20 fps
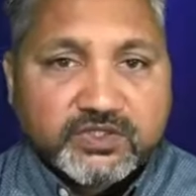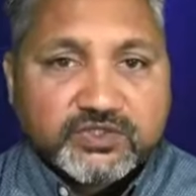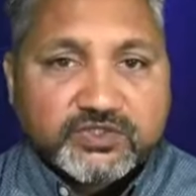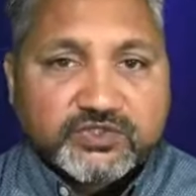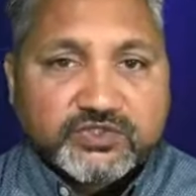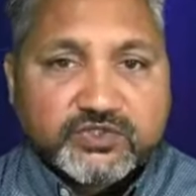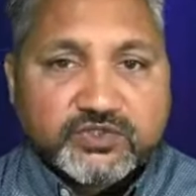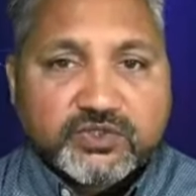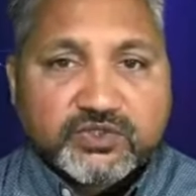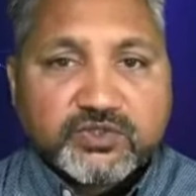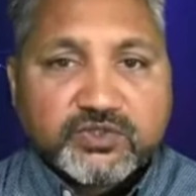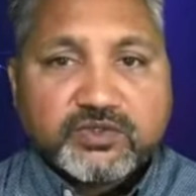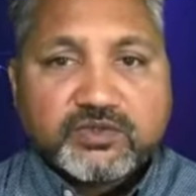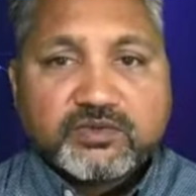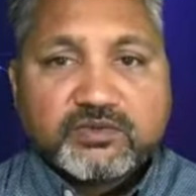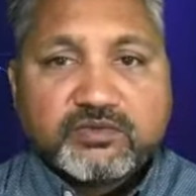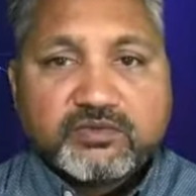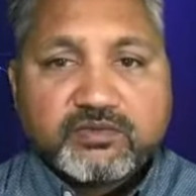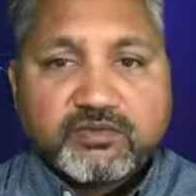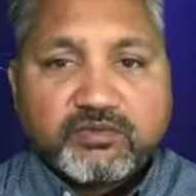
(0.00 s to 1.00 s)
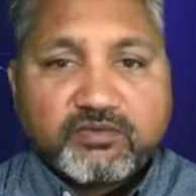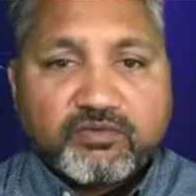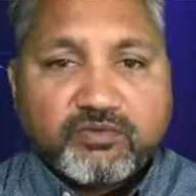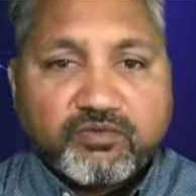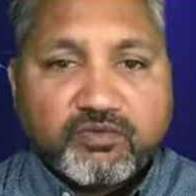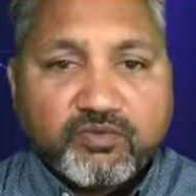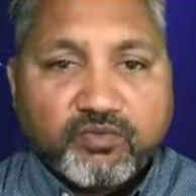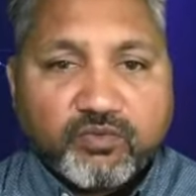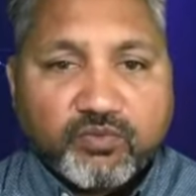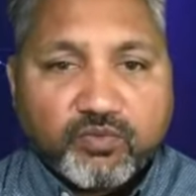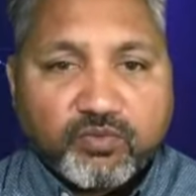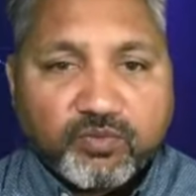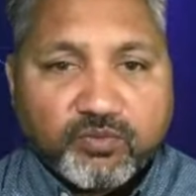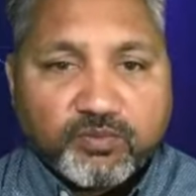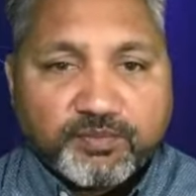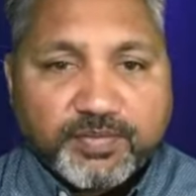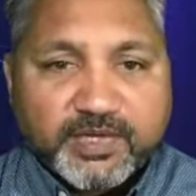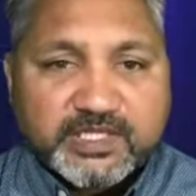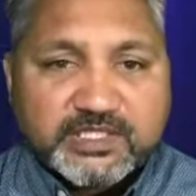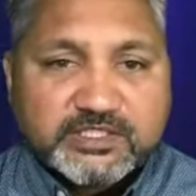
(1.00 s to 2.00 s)
So,
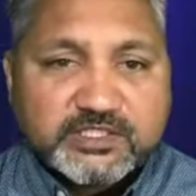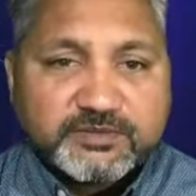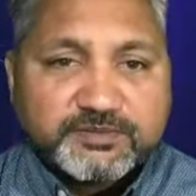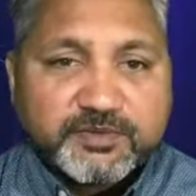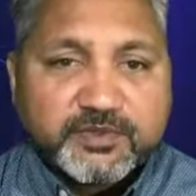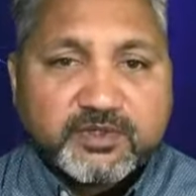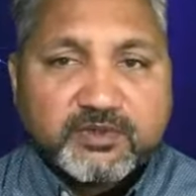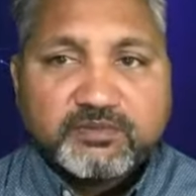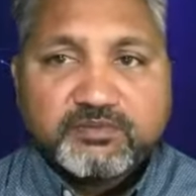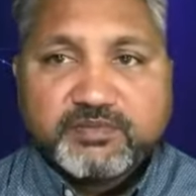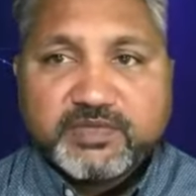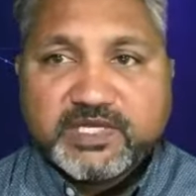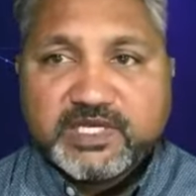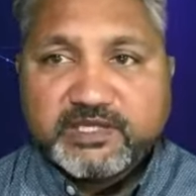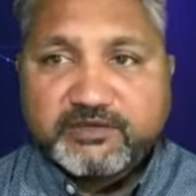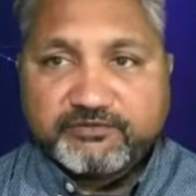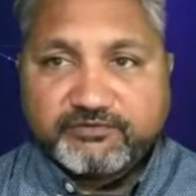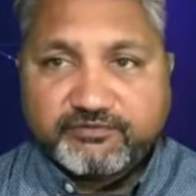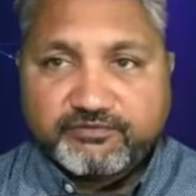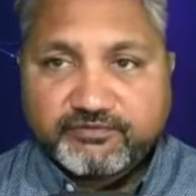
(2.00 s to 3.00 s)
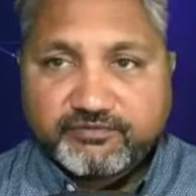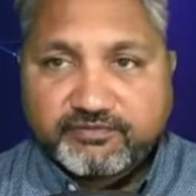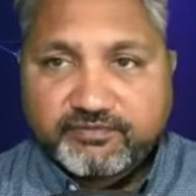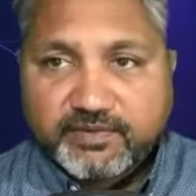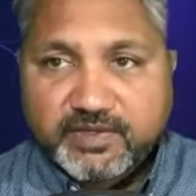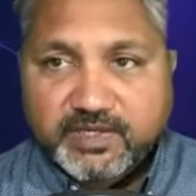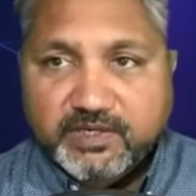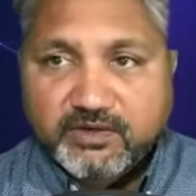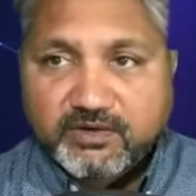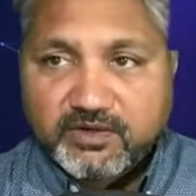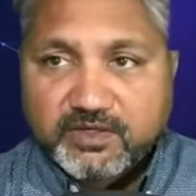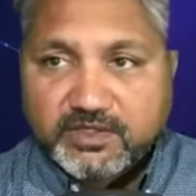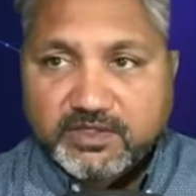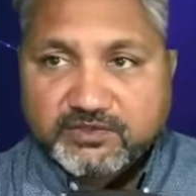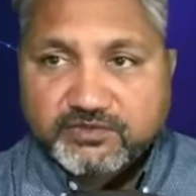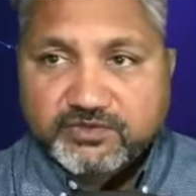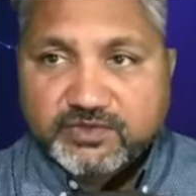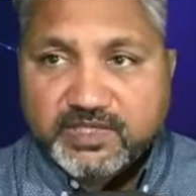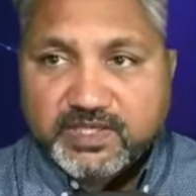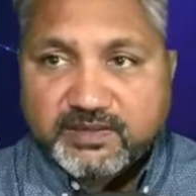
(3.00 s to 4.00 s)
principal belief, according
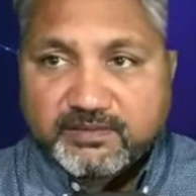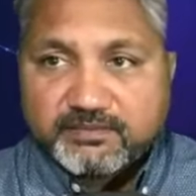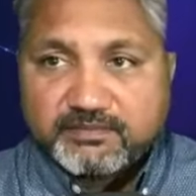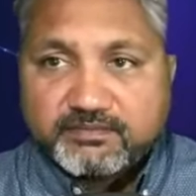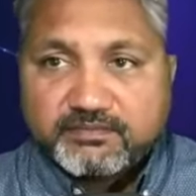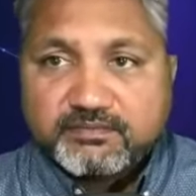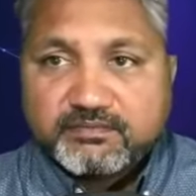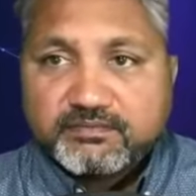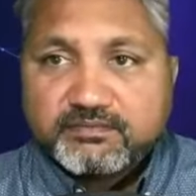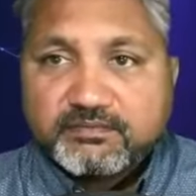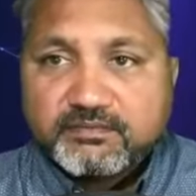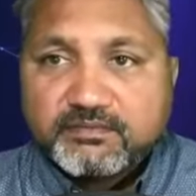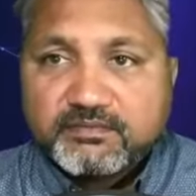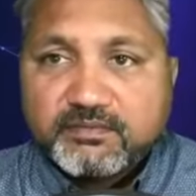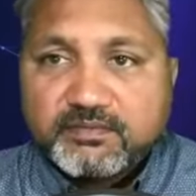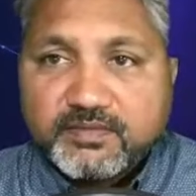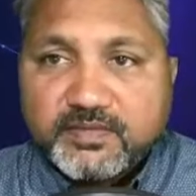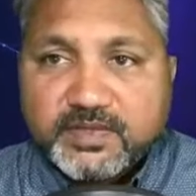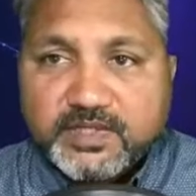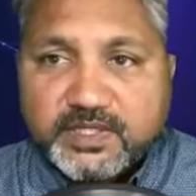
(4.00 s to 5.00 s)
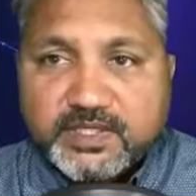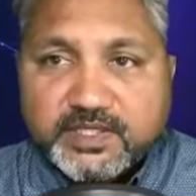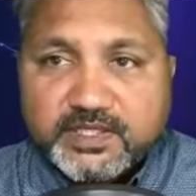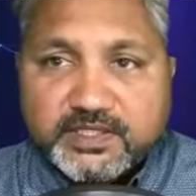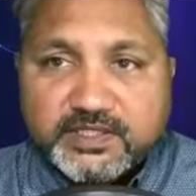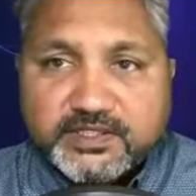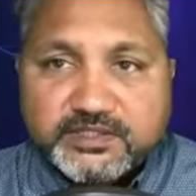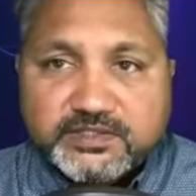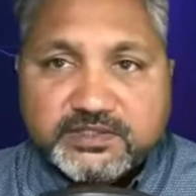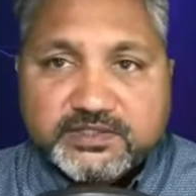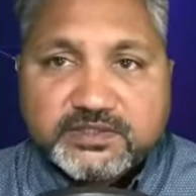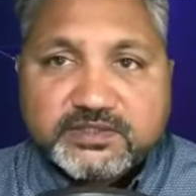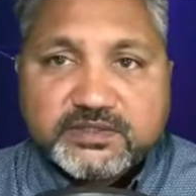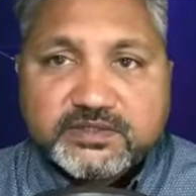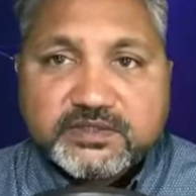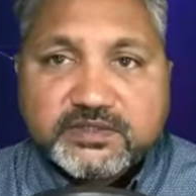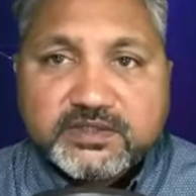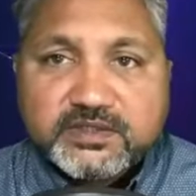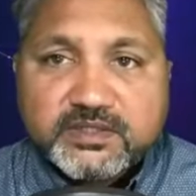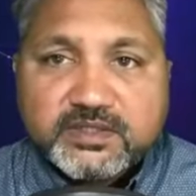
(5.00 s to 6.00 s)
to them, is
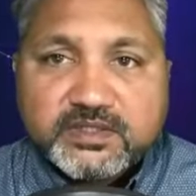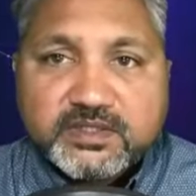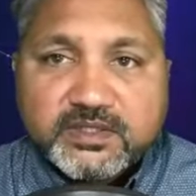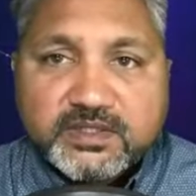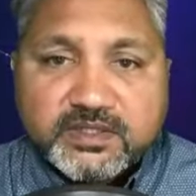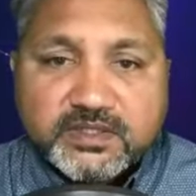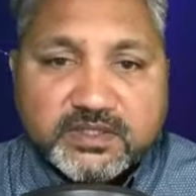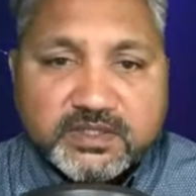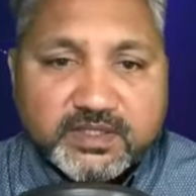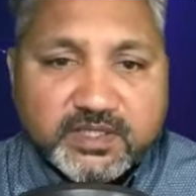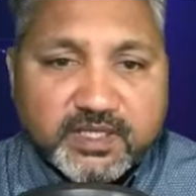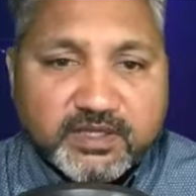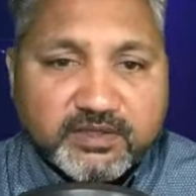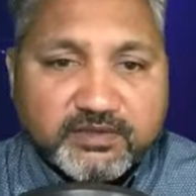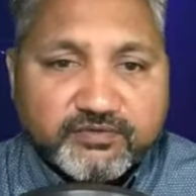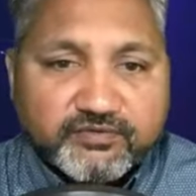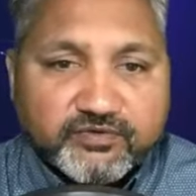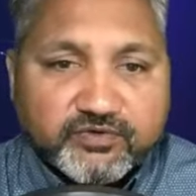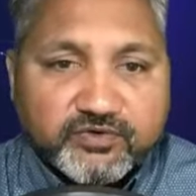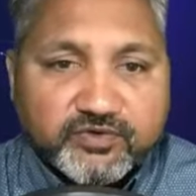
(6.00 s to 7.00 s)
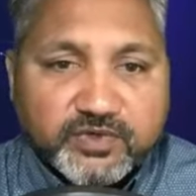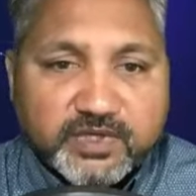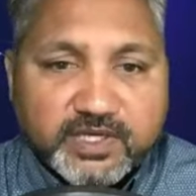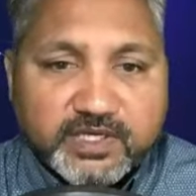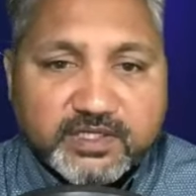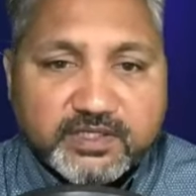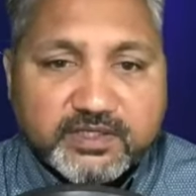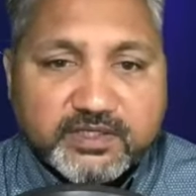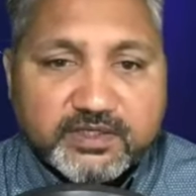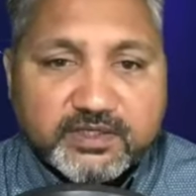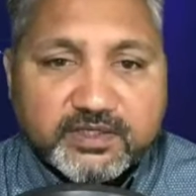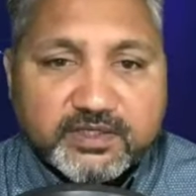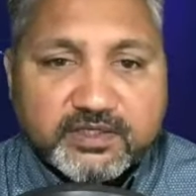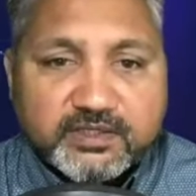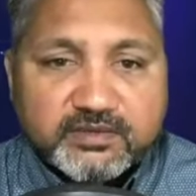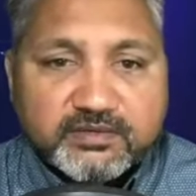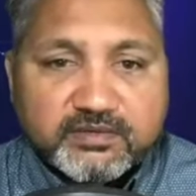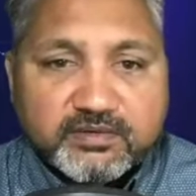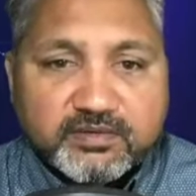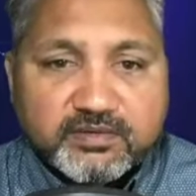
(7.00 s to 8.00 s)
now if you look at
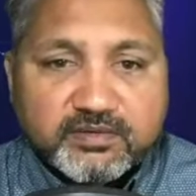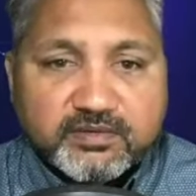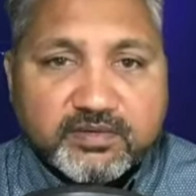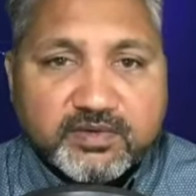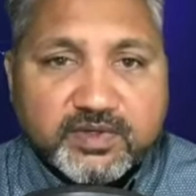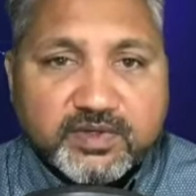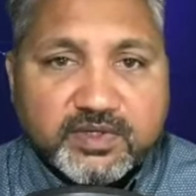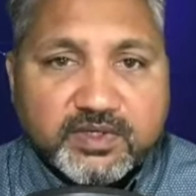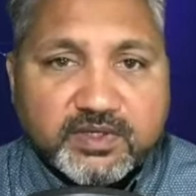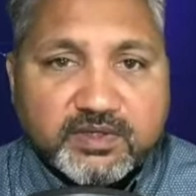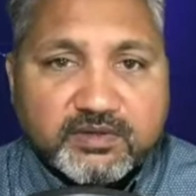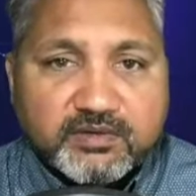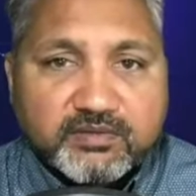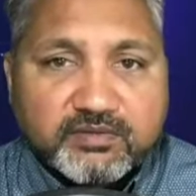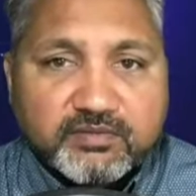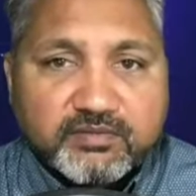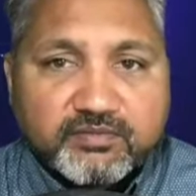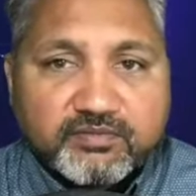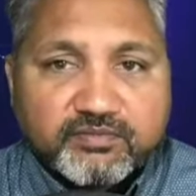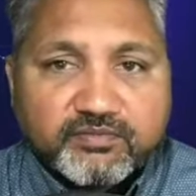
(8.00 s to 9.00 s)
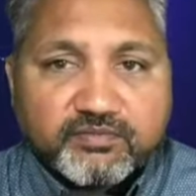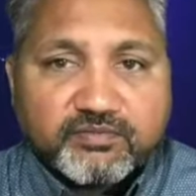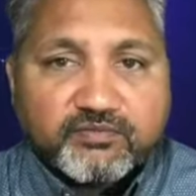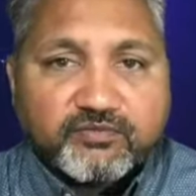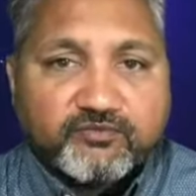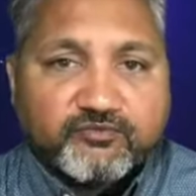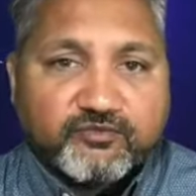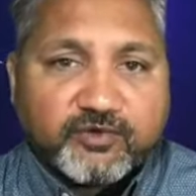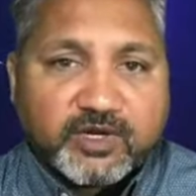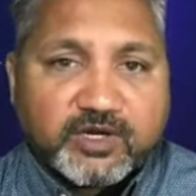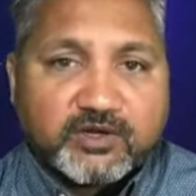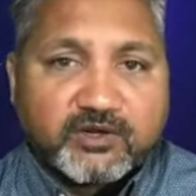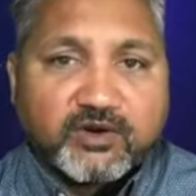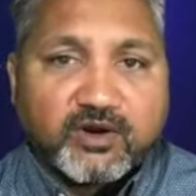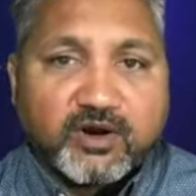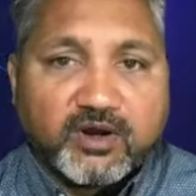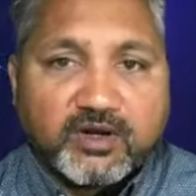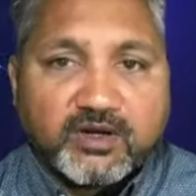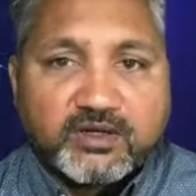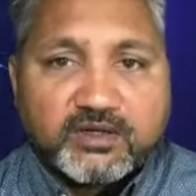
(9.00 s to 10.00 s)
their uh, one
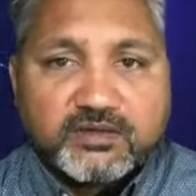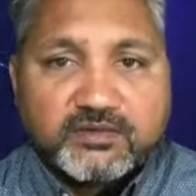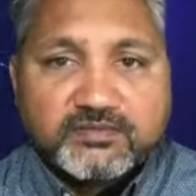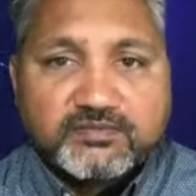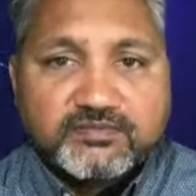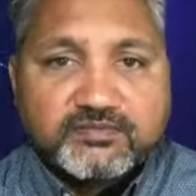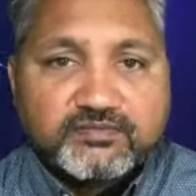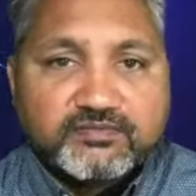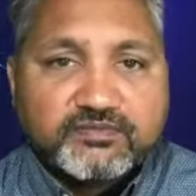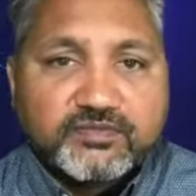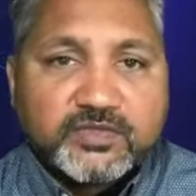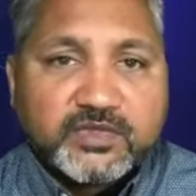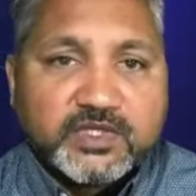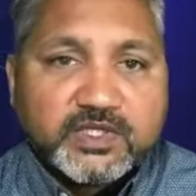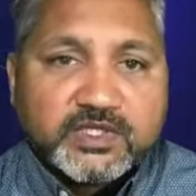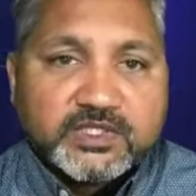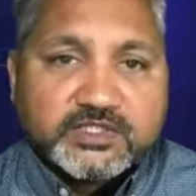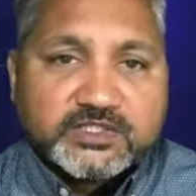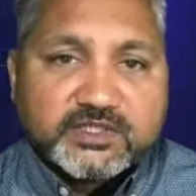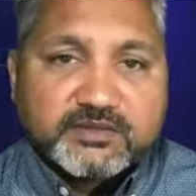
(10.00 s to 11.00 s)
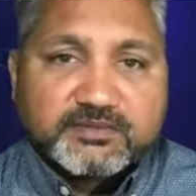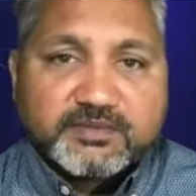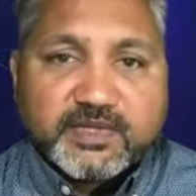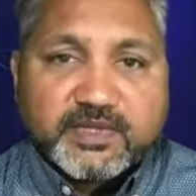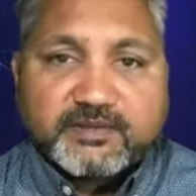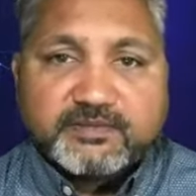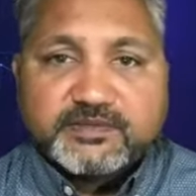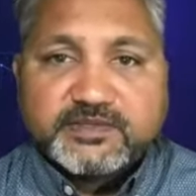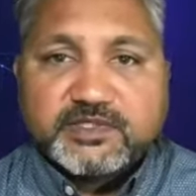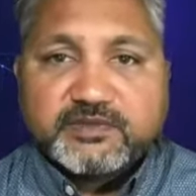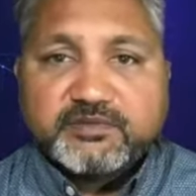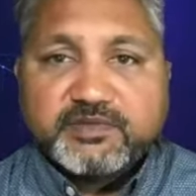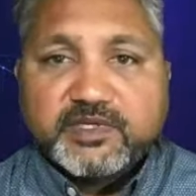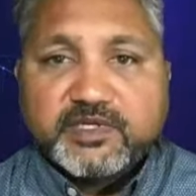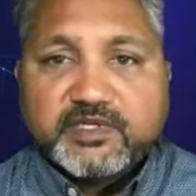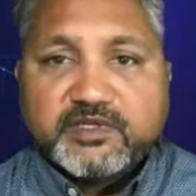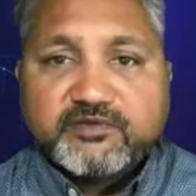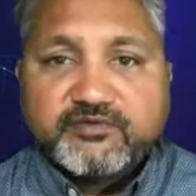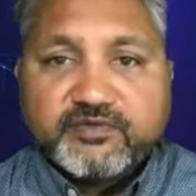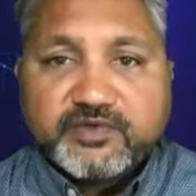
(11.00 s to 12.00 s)
god, sometimes they
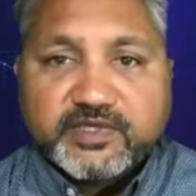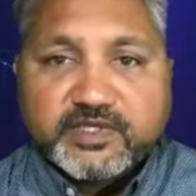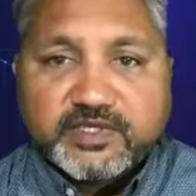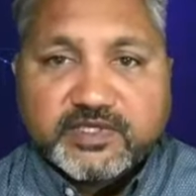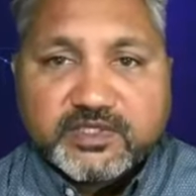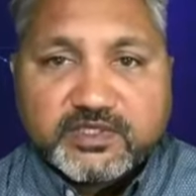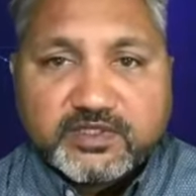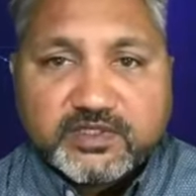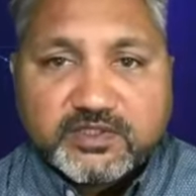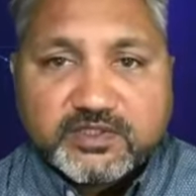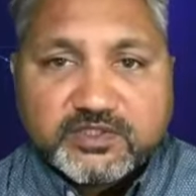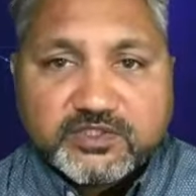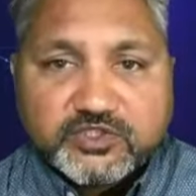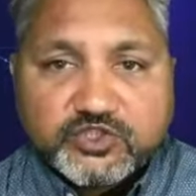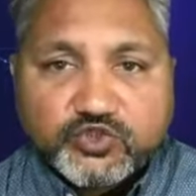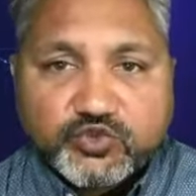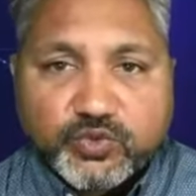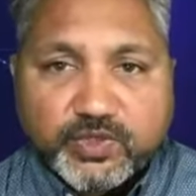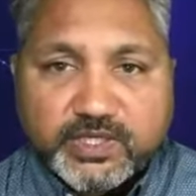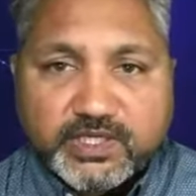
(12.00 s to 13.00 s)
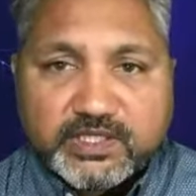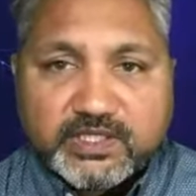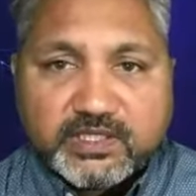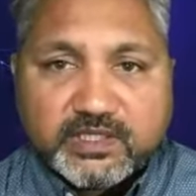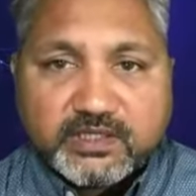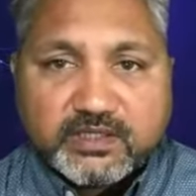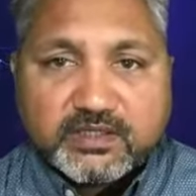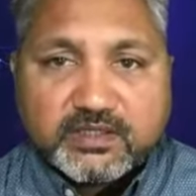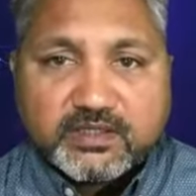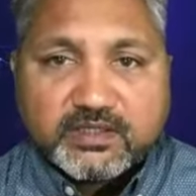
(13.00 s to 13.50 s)
believe in Shved,